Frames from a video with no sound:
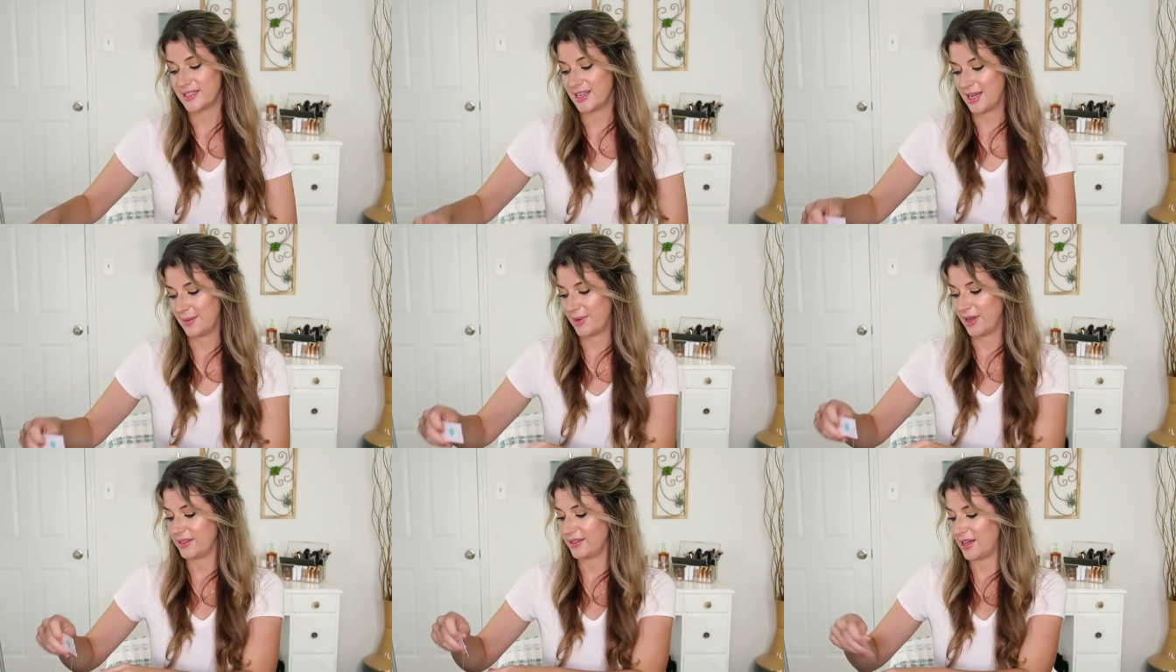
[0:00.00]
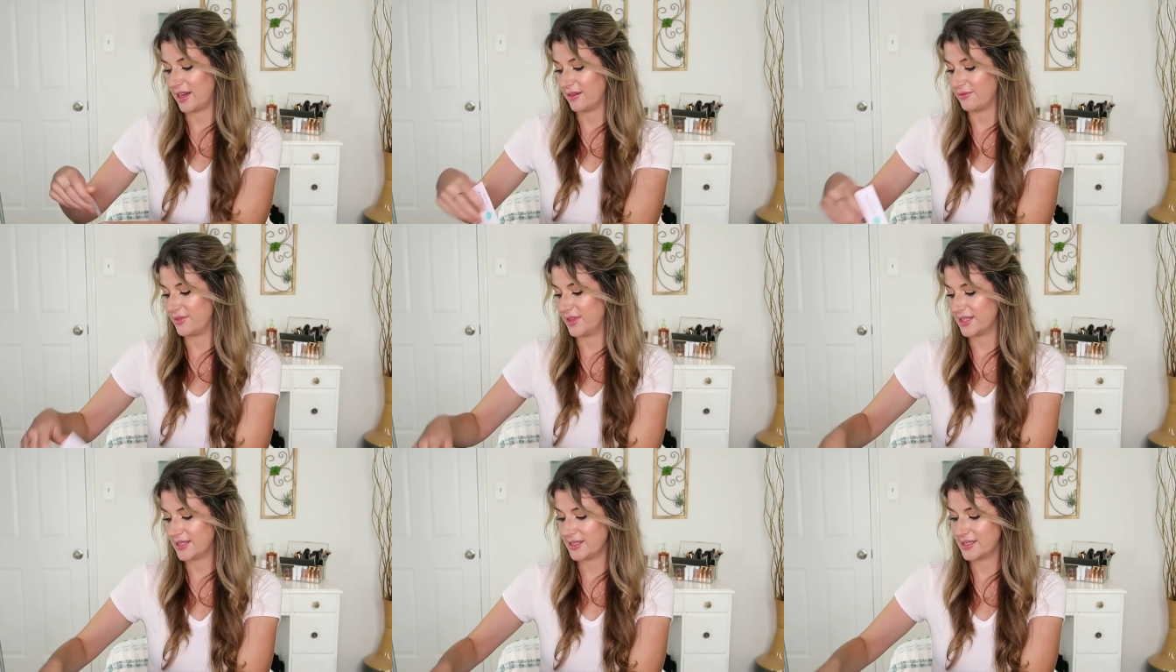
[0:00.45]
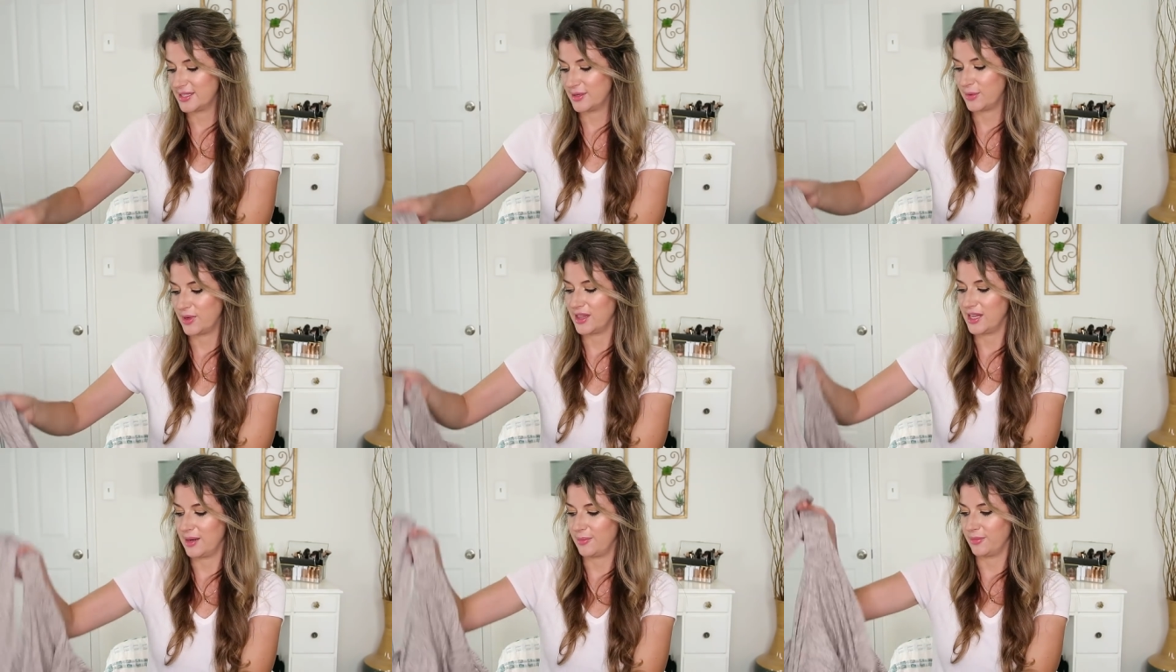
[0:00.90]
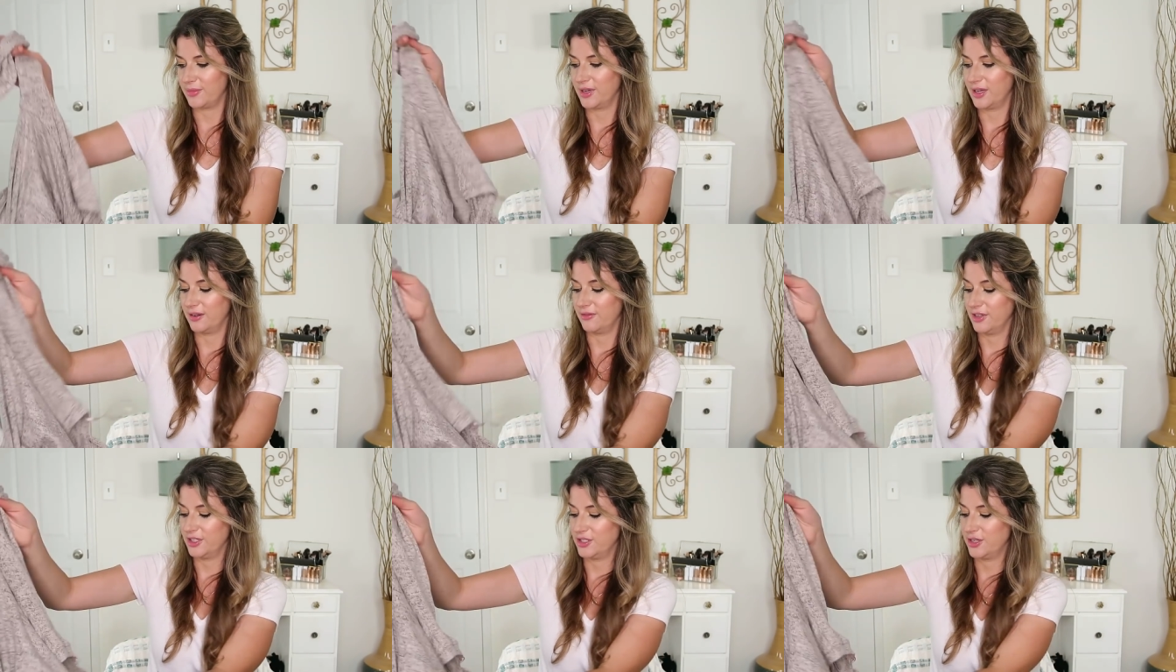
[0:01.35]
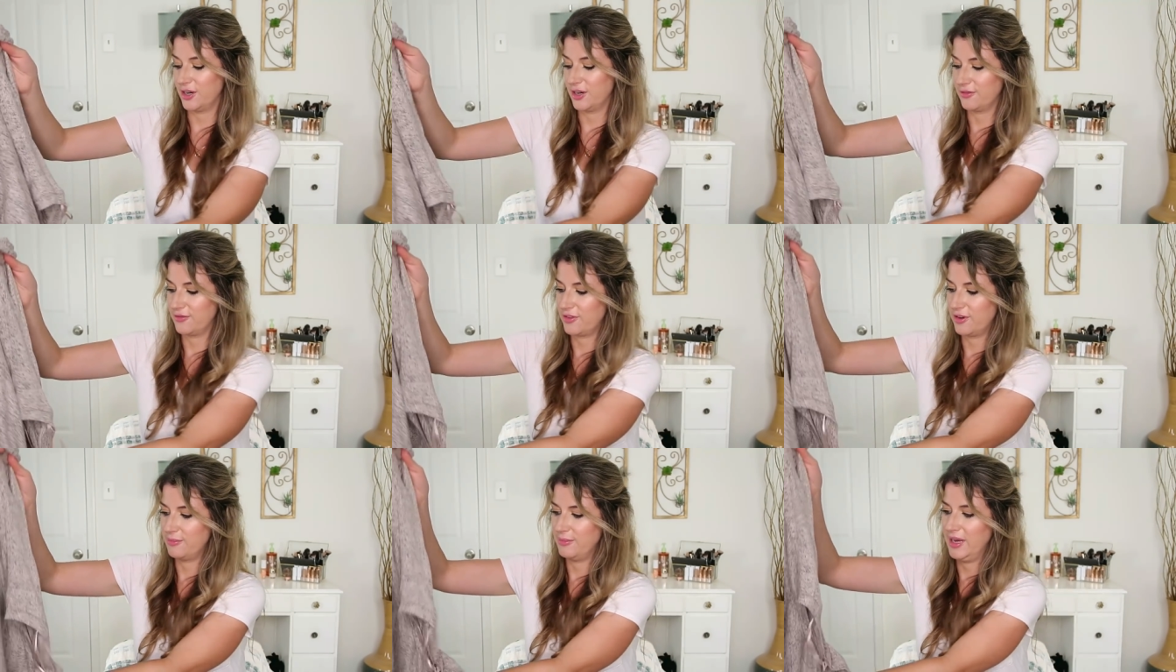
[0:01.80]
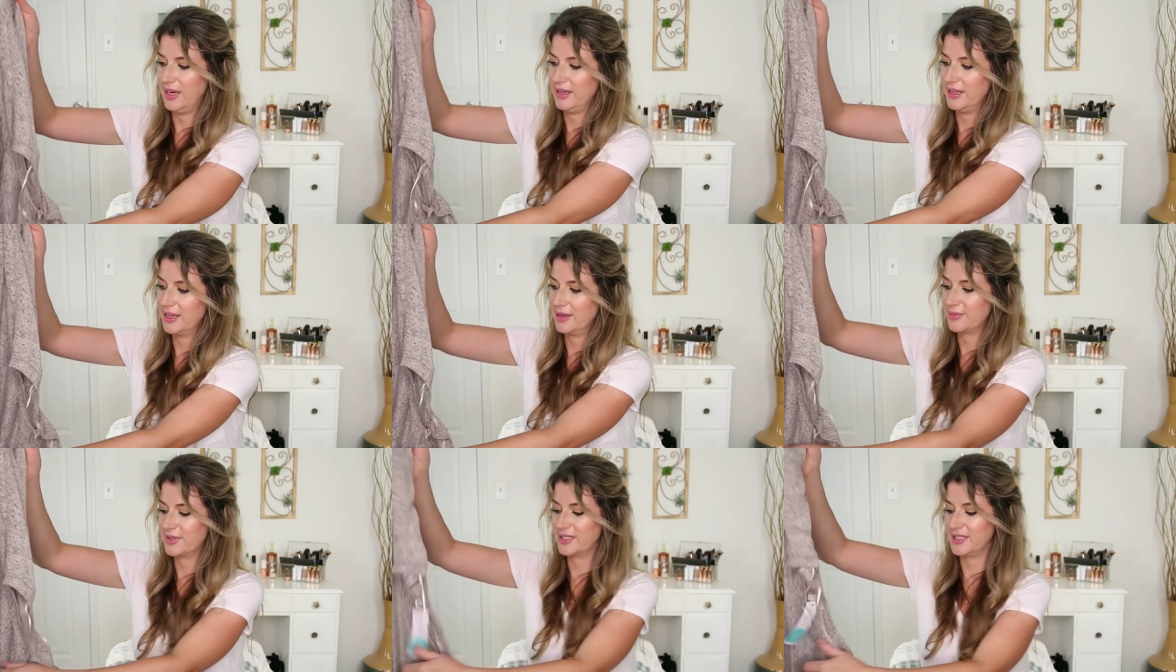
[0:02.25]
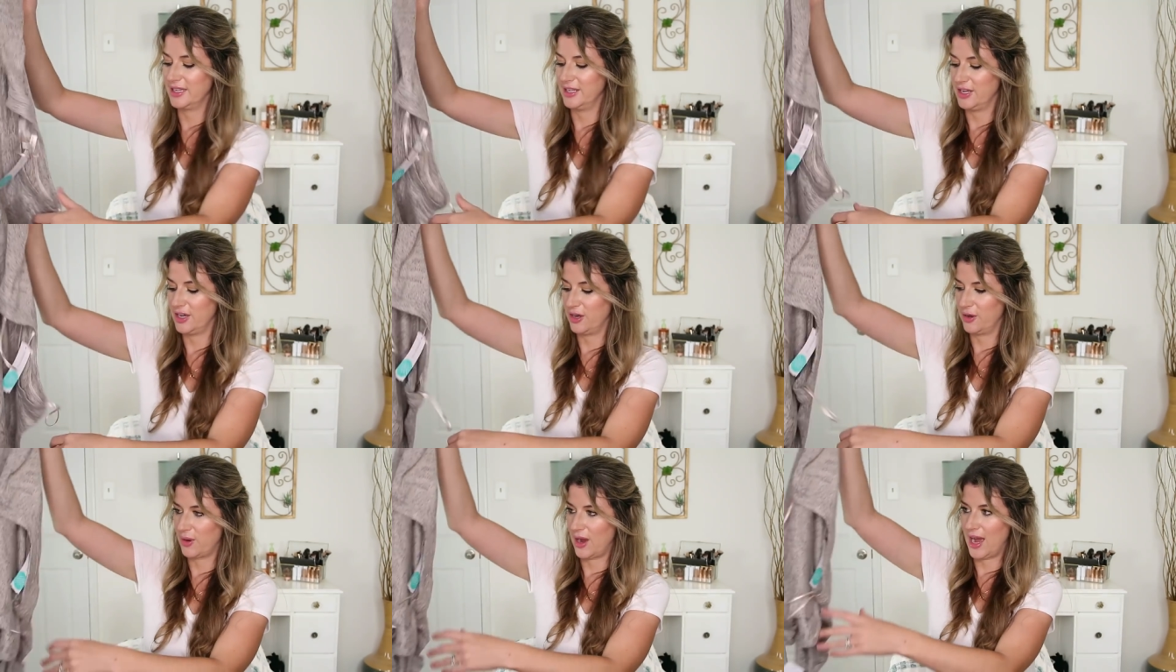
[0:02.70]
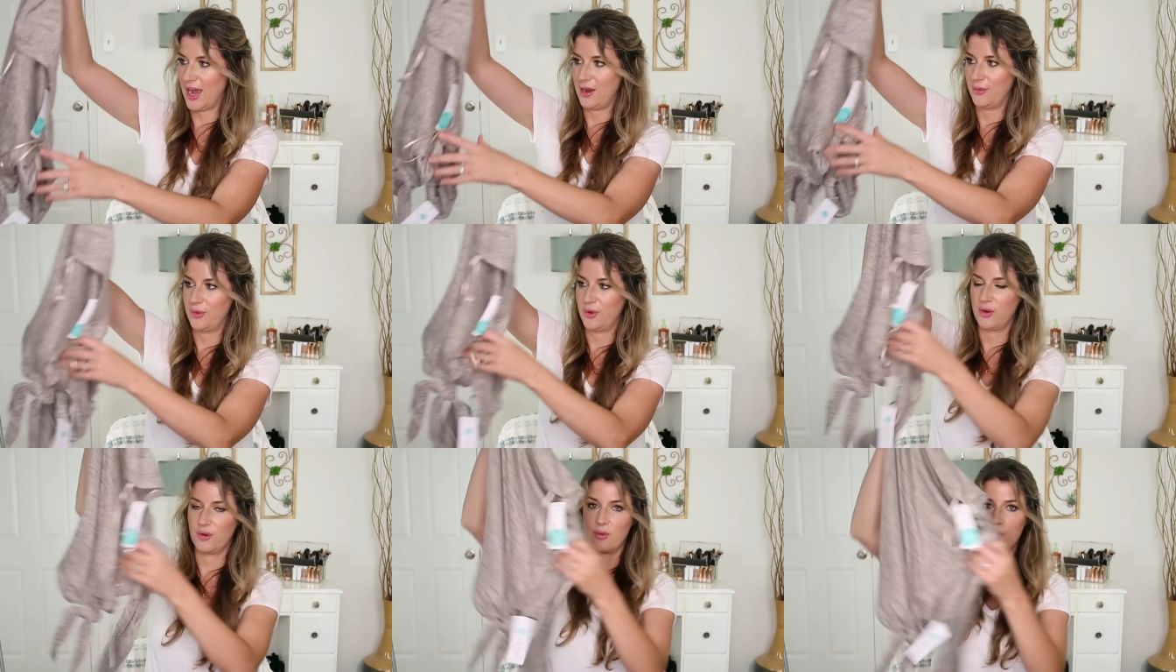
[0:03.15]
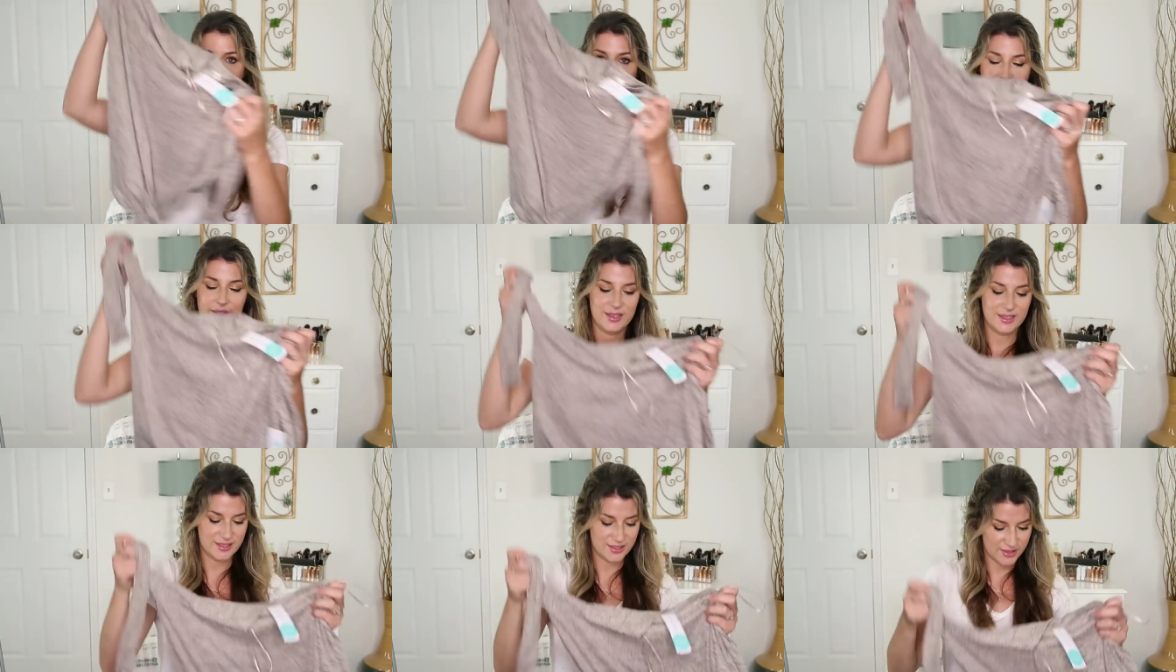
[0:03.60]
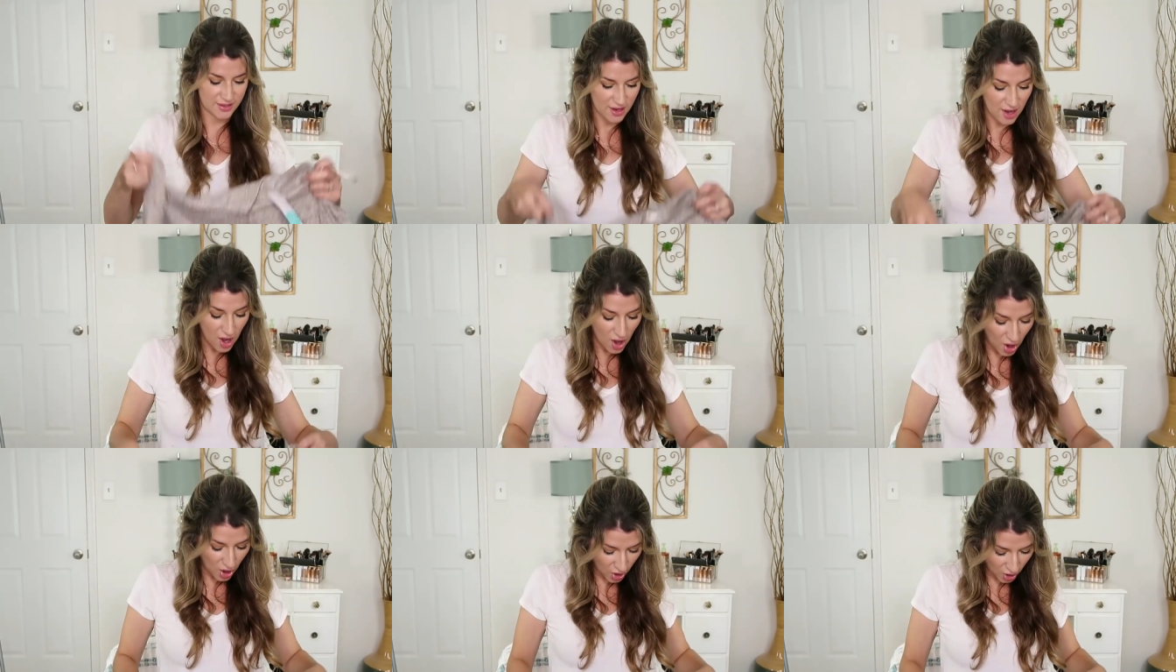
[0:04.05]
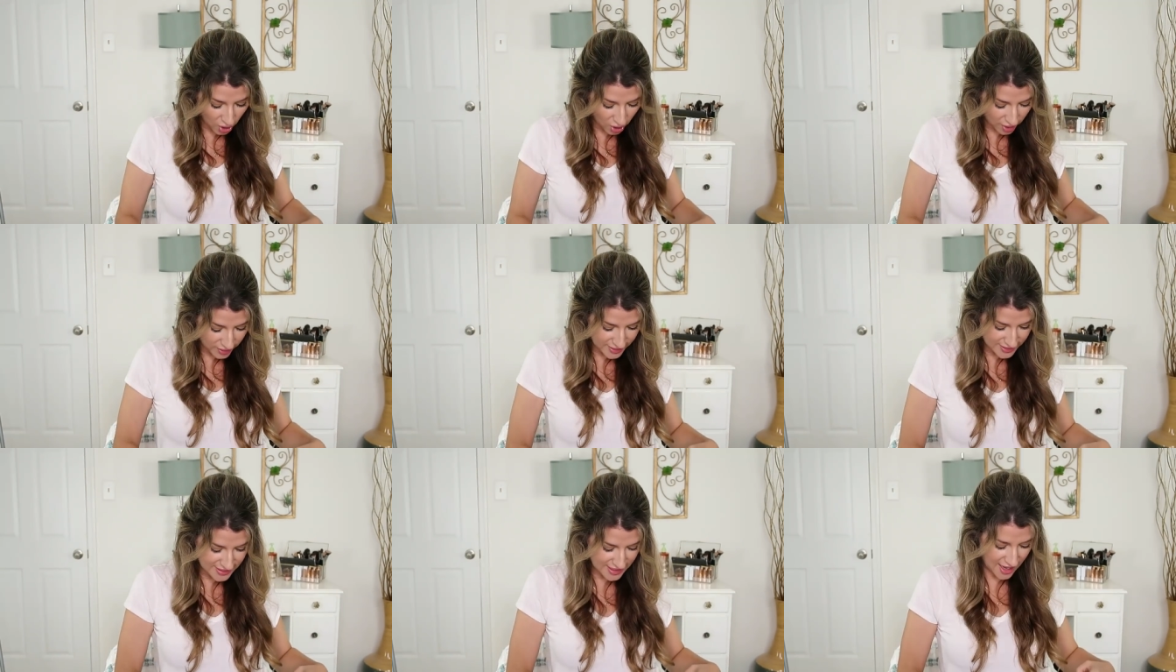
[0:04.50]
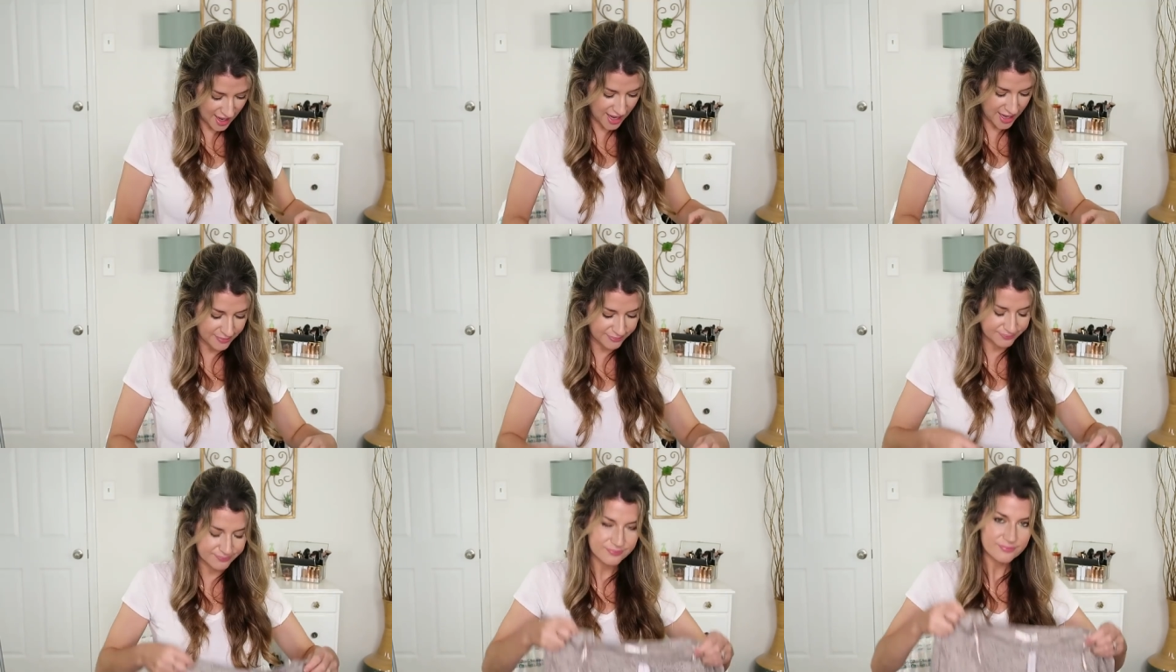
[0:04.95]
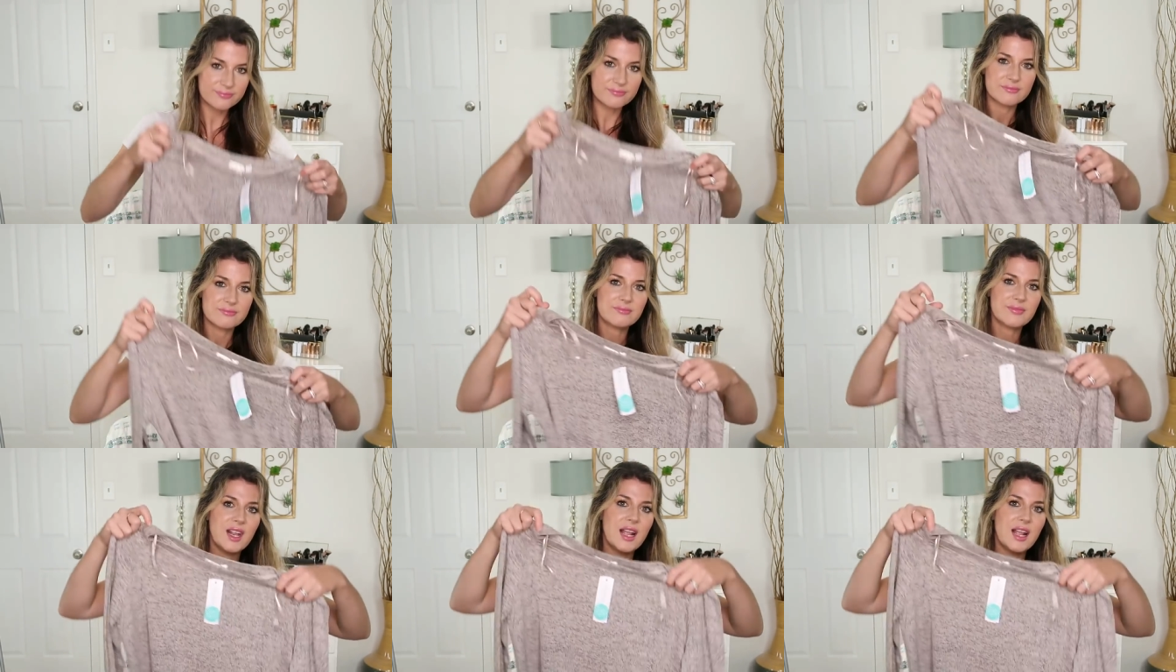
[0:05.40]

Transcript: This top I love. This is the one that I'm going to return for a medium because I know I will wear this all the time